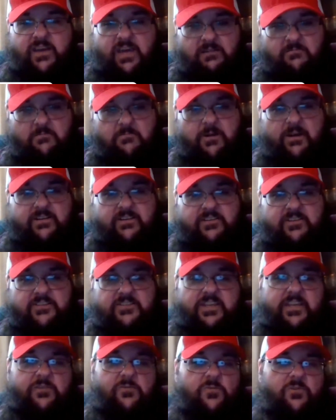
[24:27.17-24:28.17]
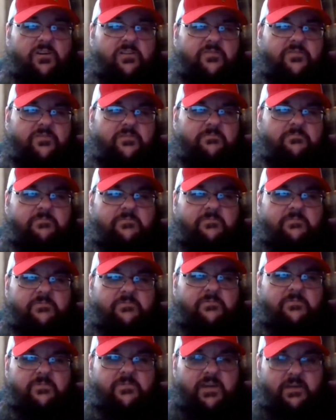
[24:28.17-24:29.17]
And I'm about to just take one of them
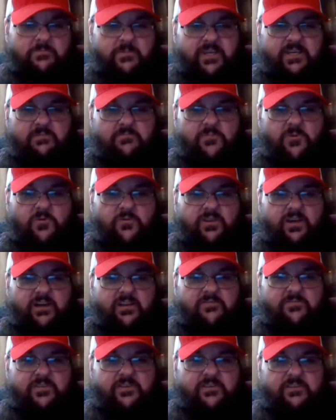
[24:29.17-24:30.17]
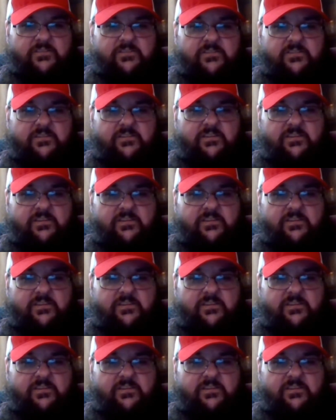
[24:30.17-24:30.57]
and make a mold out of it